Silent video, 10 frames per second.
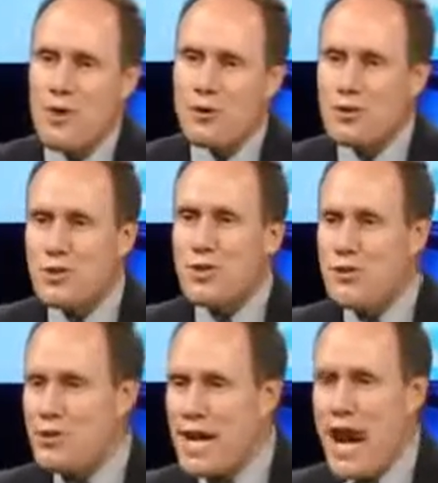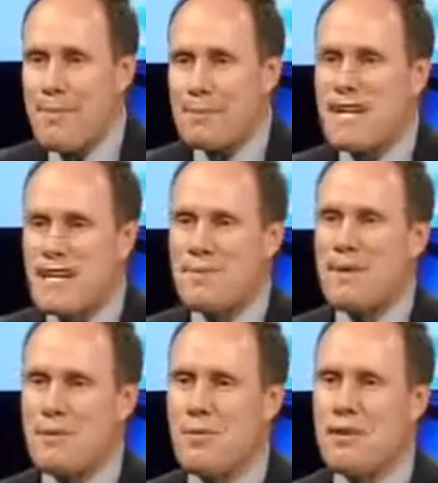those two camps tend to
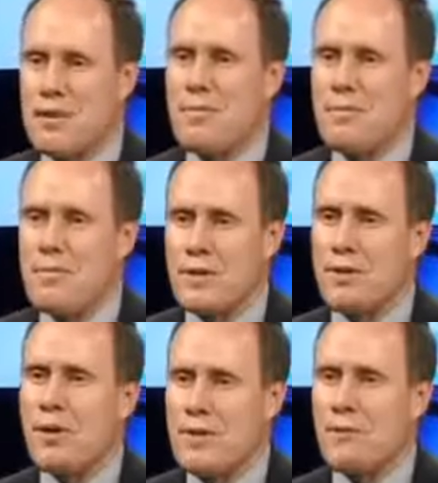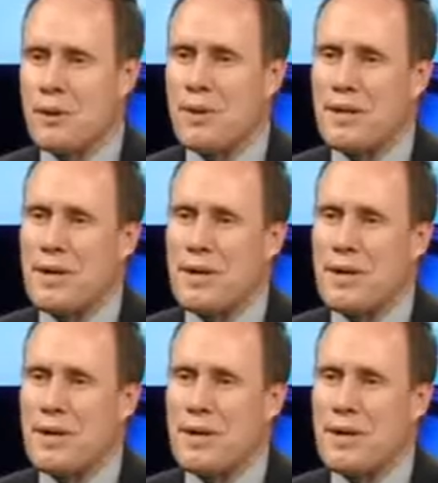be the majority of the work we